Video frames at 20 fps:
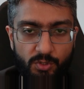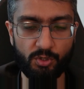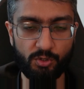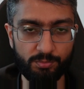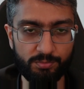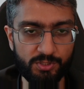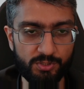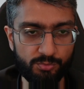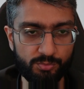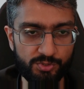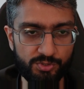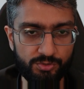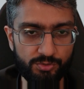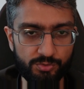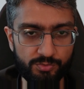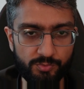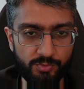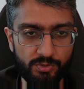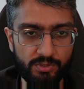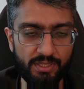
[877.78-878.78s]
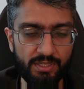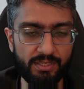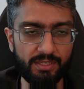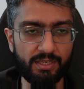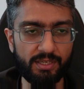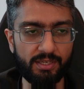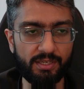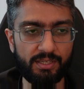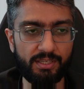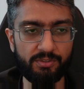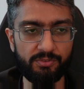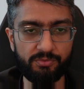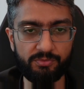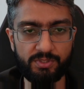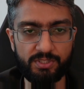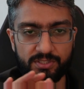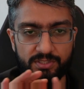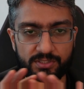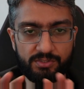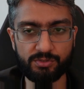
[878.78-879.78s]
hope this was useful. If
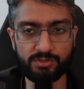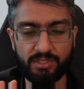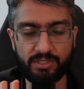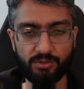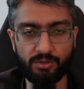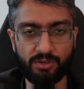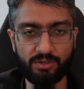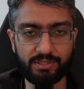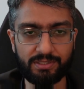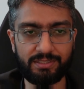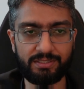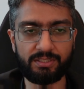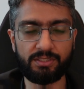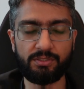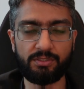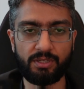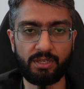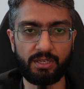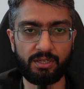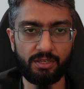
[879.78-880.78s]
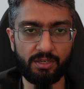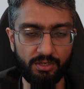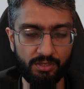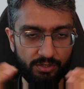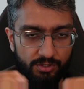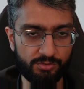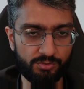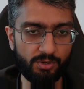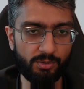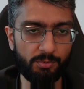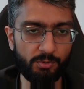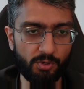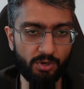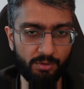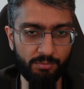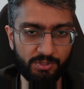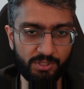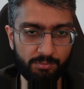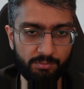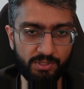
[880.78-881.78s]
this is still not clear, drop a
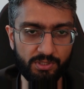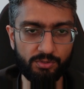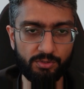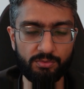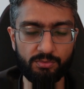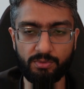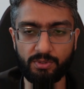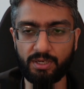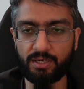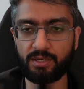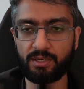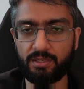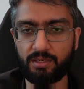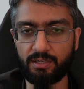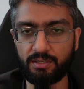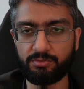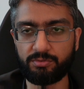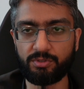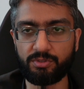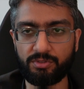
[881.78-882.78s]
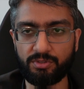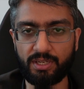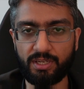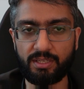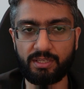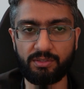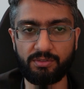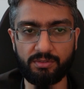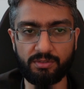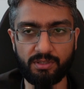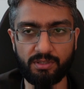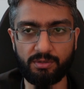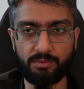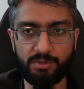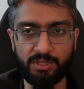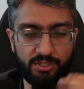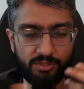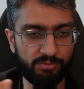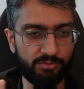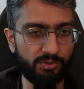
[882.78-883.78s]
comment below. I'd love to try and
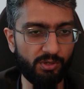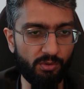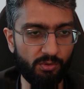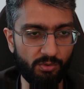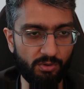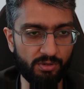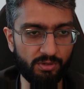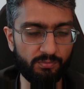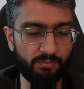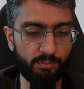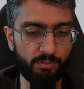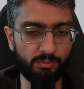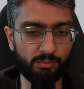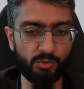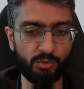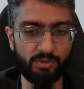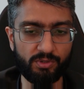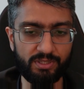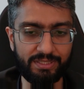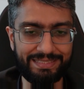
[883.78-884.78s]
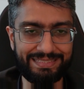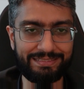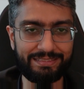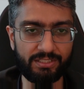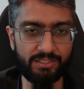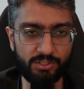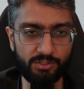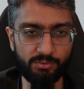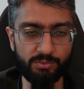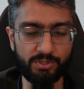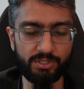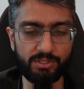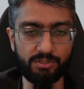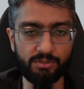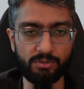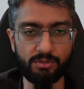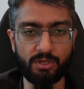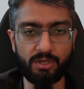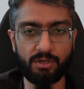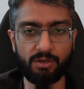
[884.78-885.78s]
make a follow-on more detailed
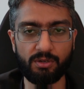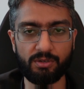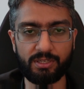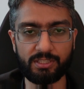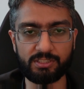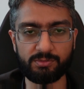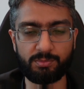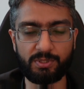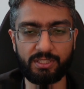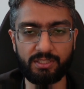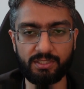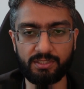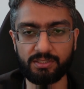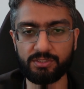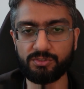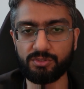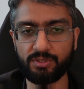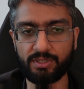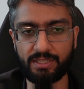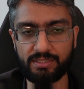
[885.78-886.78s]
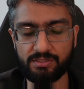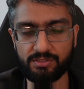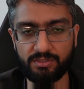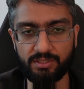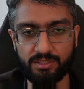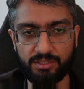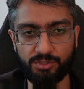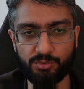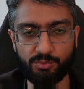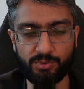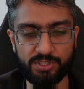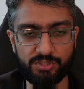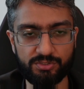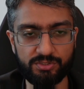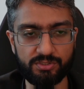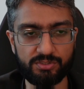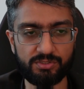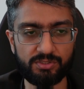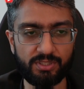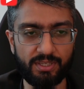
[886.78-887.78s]
video on explaining this or answer any
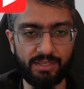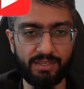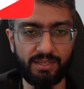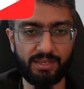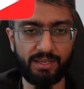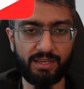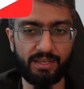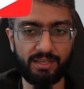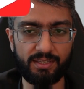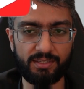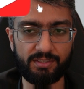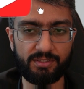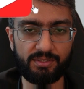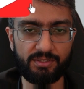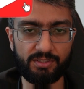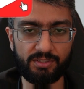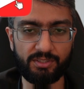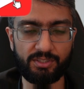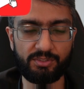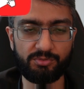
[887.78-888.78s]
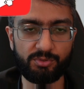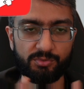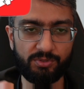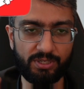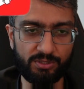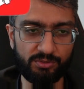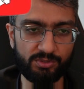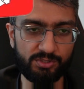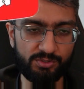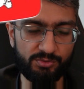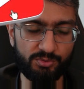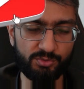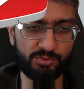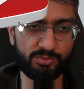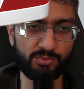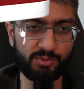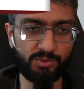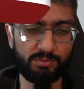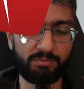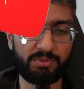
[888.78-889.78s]
questions. And if you found this
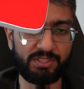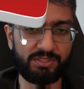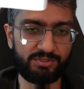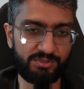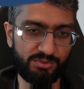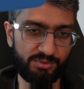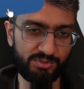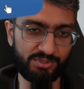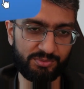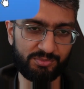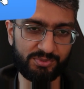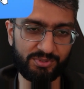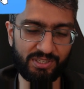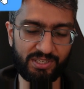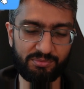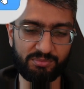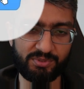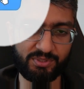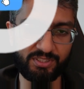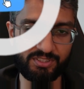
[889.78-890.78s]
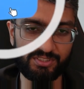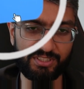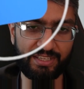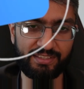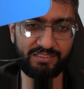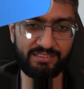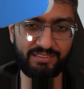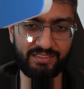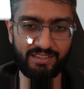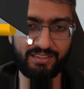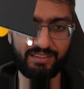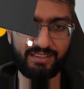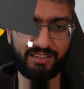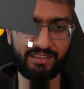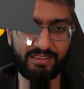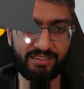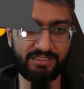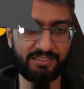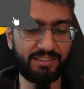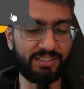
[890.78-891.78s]
useful, please do subscribe to the channel
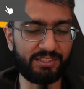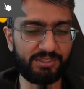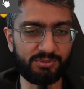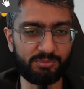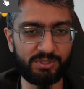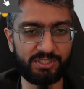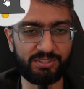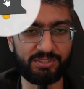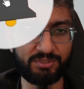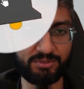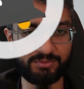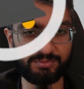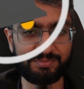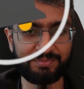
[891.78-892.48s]
and like the video.